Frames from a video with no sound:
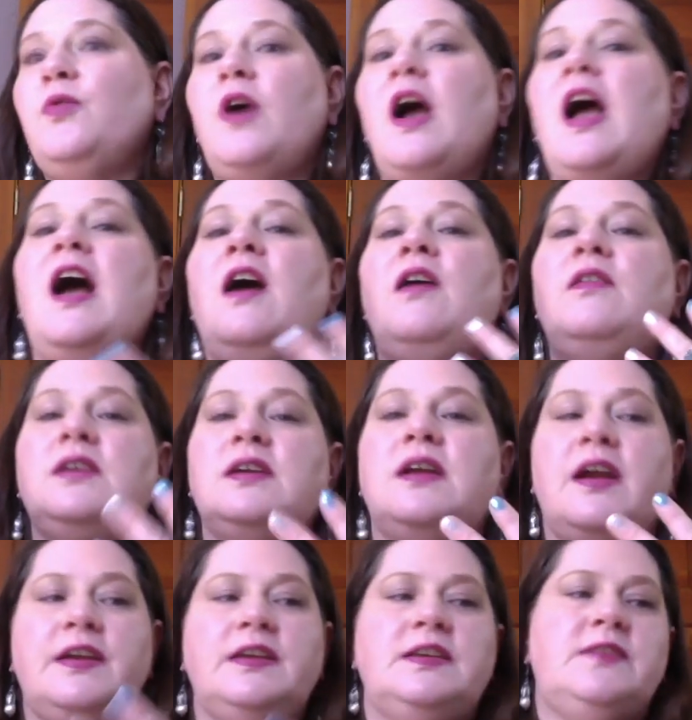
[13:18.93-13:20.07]
How
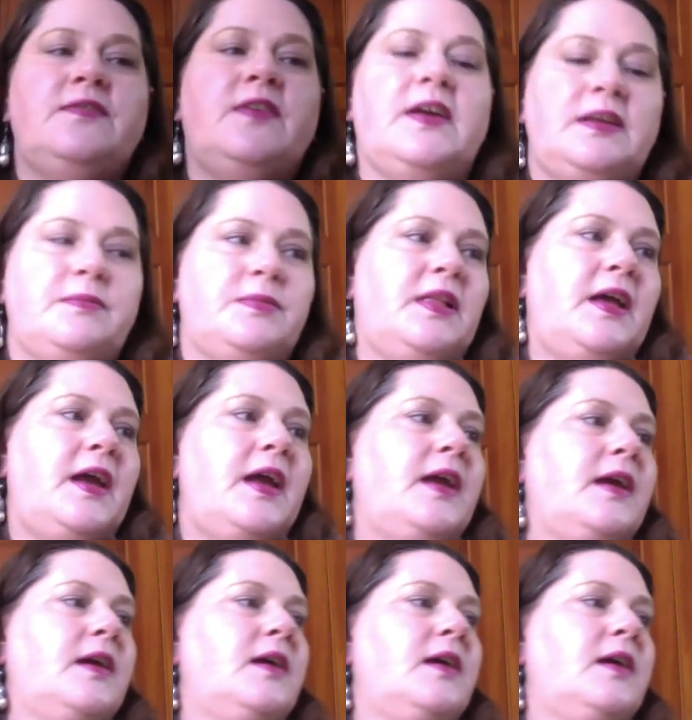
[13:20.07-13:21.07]
are you defining play?